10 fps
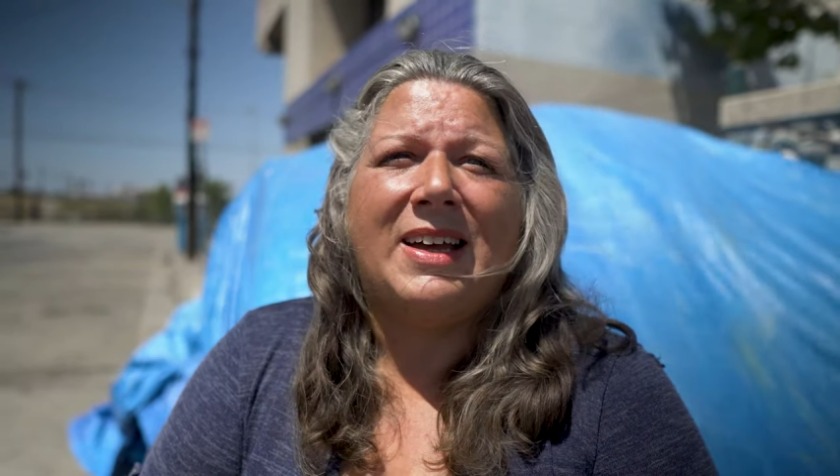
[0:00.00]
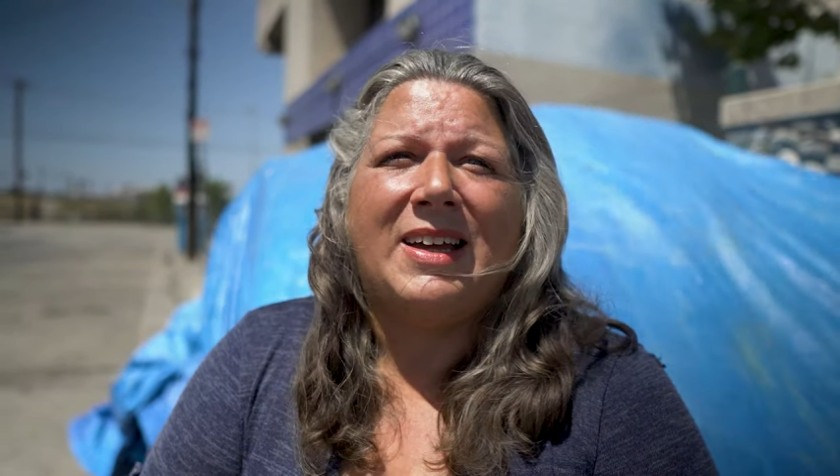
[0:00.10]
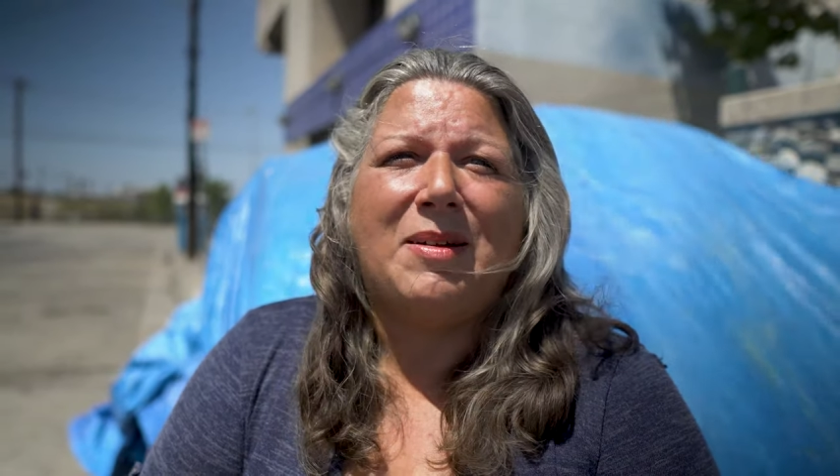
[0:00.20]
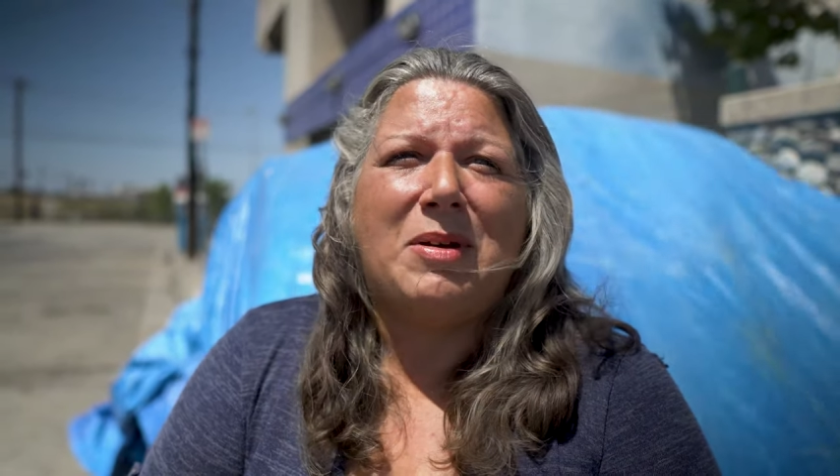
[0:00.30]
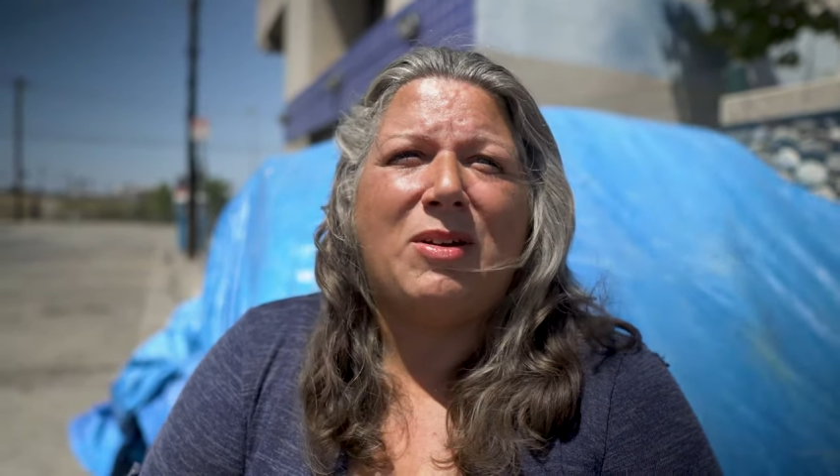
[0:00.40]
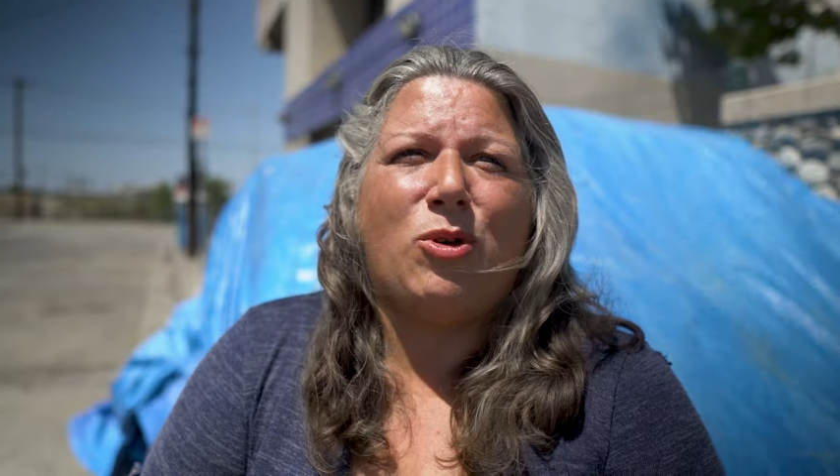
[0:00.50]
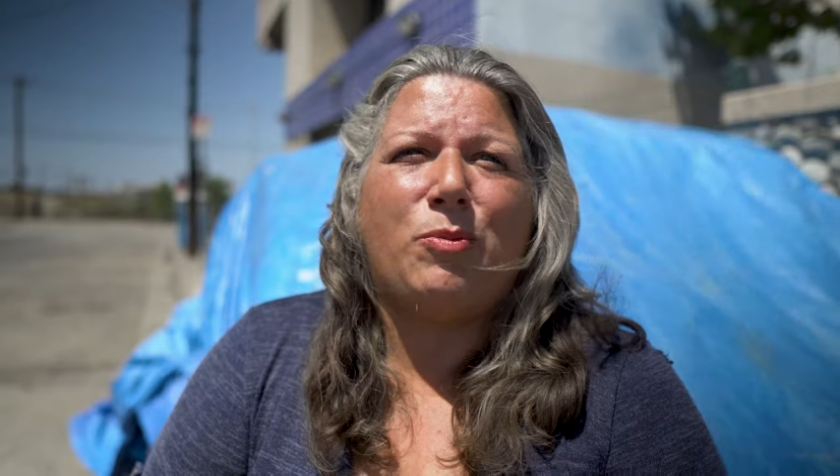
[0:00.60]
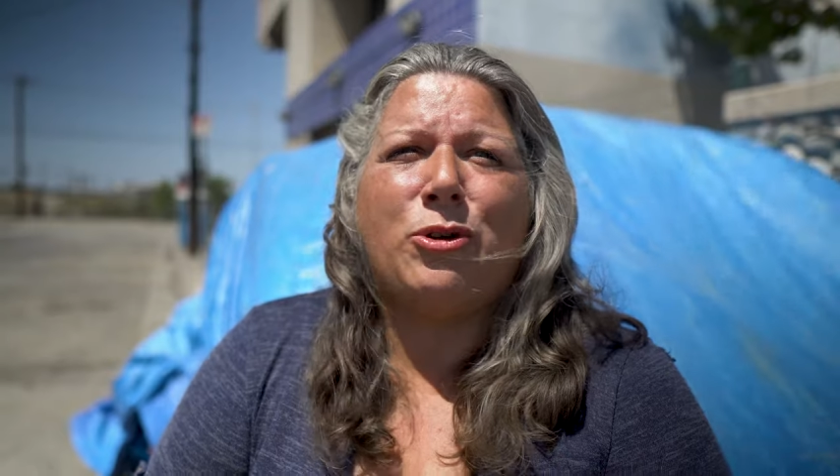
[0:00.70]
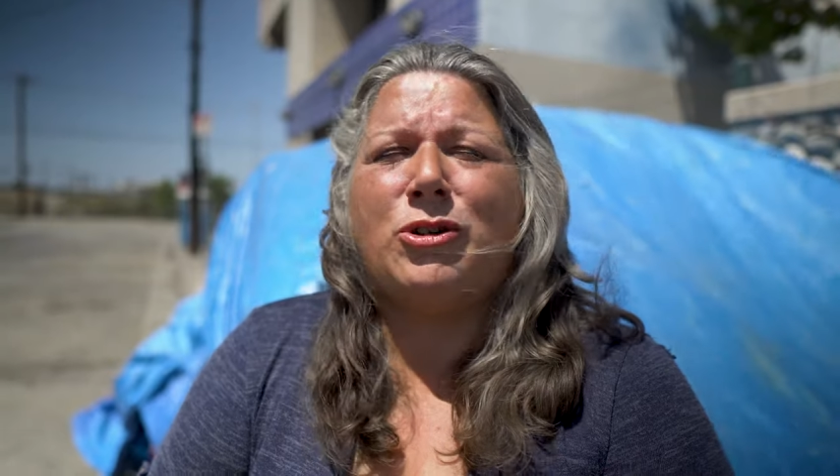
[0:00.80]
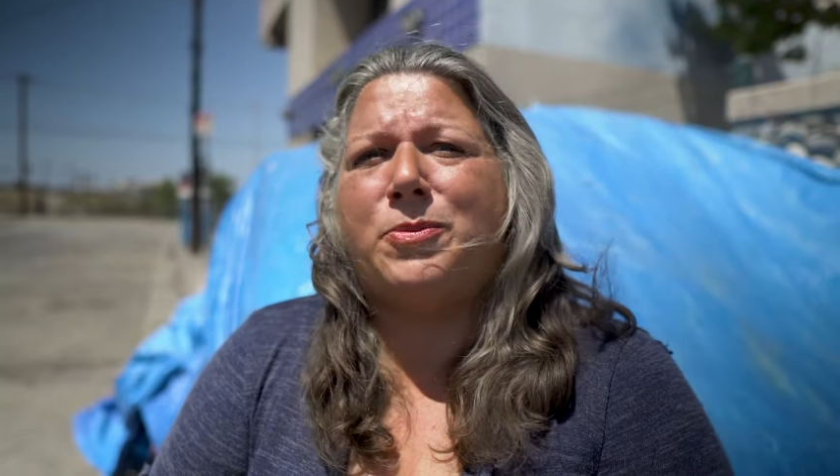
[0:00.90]
And I've
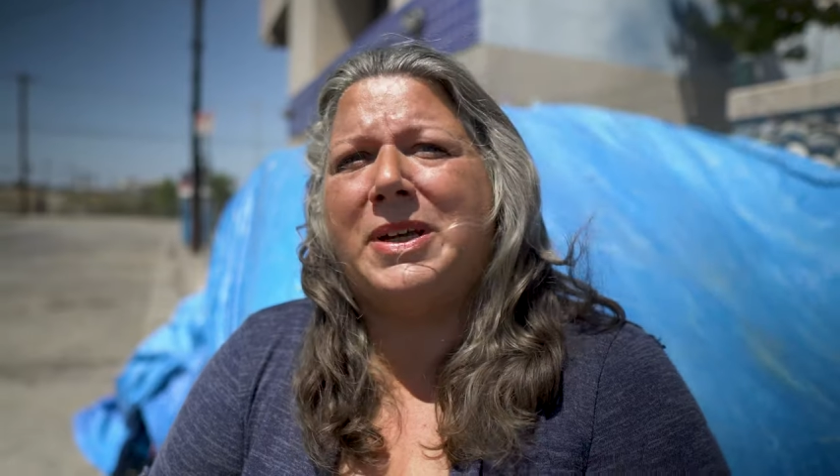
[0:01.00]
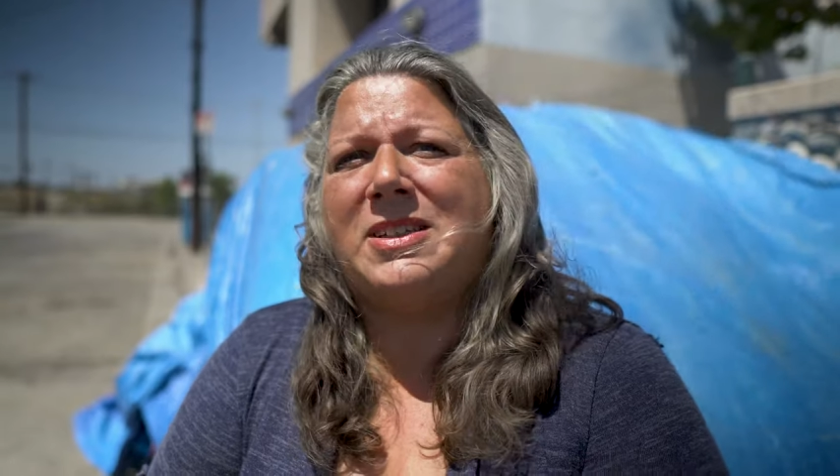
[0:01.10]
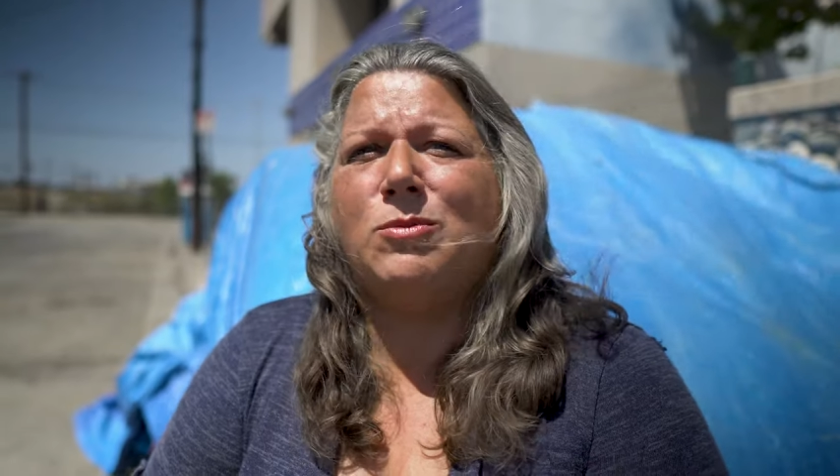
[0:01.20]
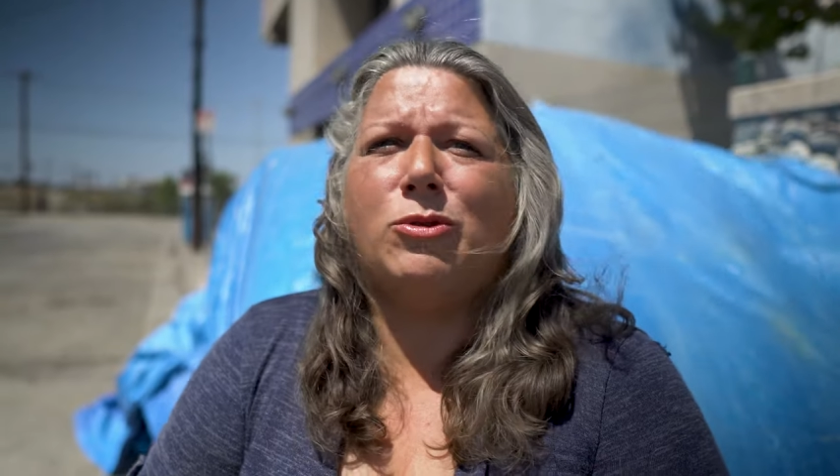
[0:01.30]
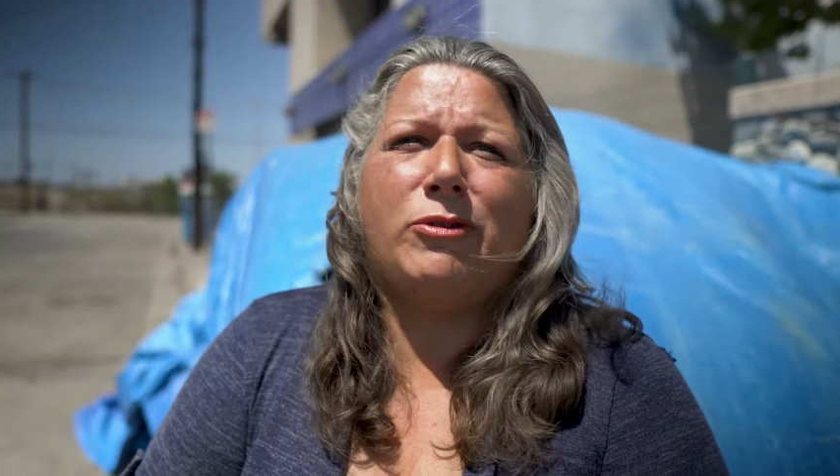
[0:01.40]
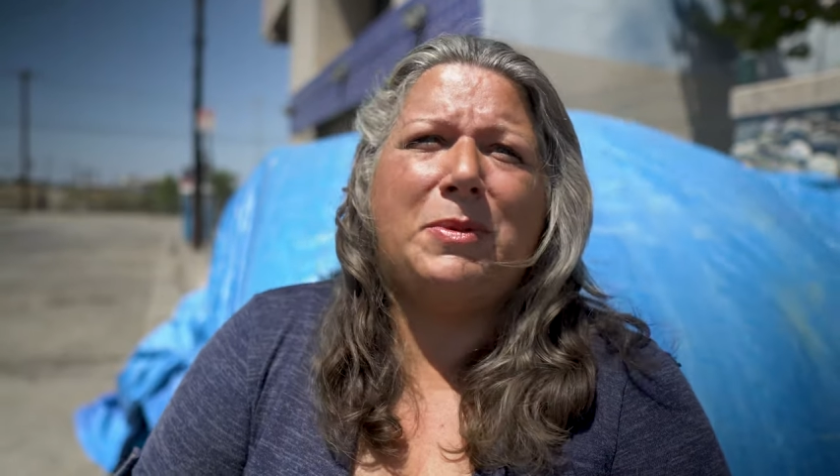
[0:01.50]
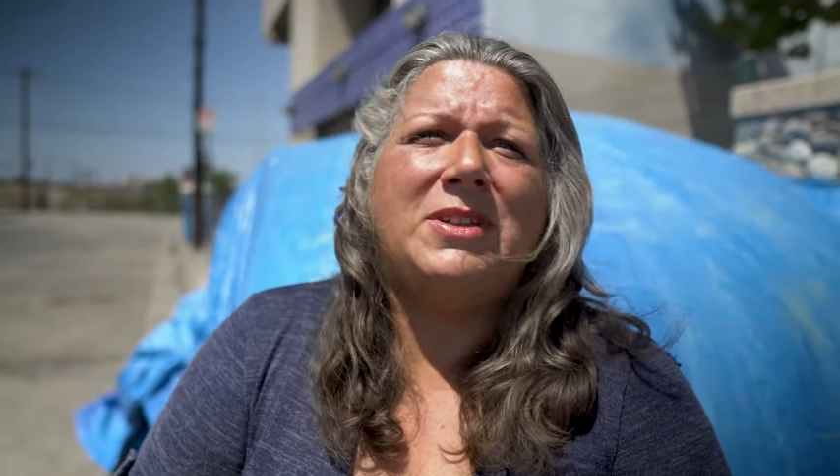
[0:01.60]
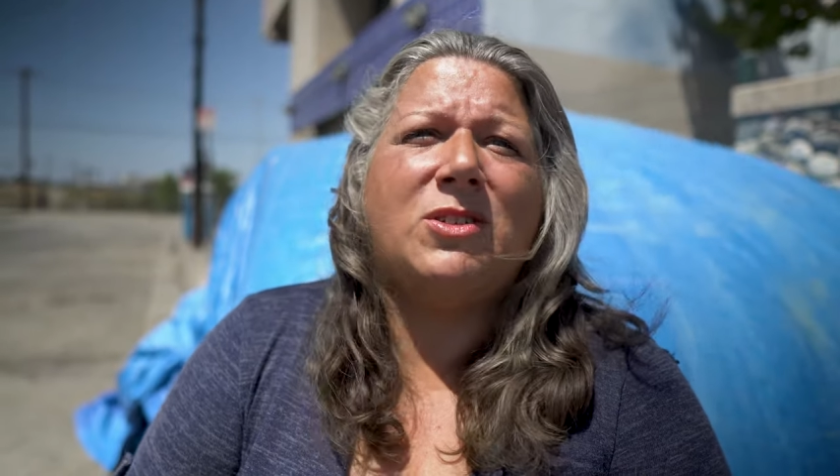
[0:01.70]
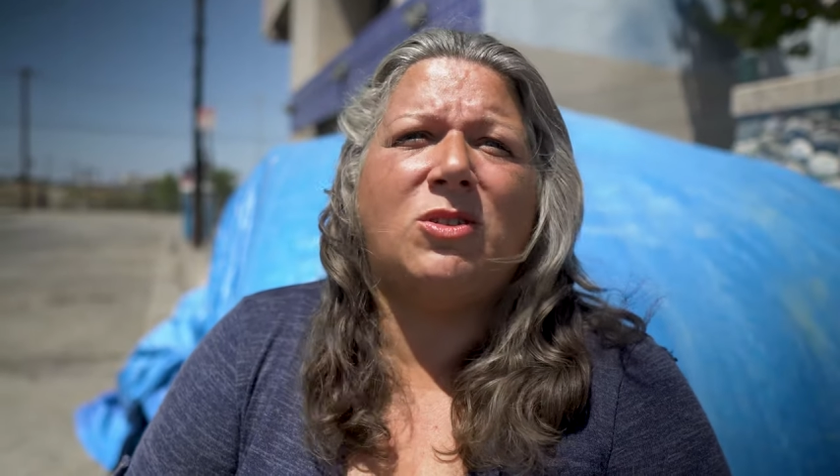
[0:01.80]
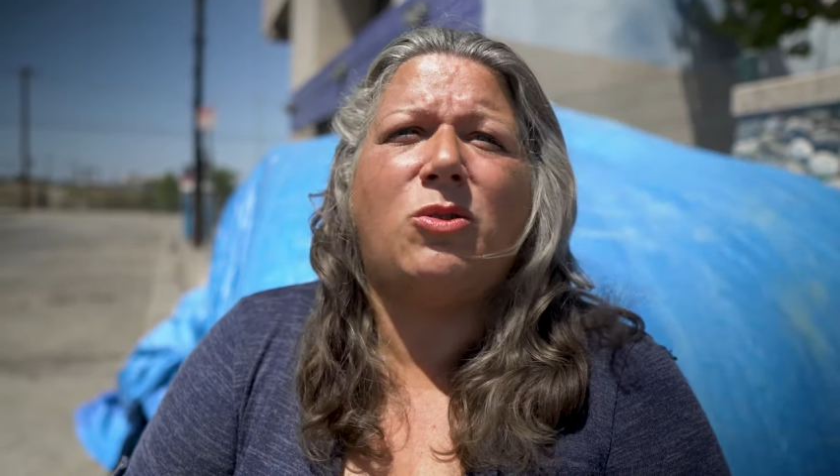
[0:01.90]
won first place in Riverbanks and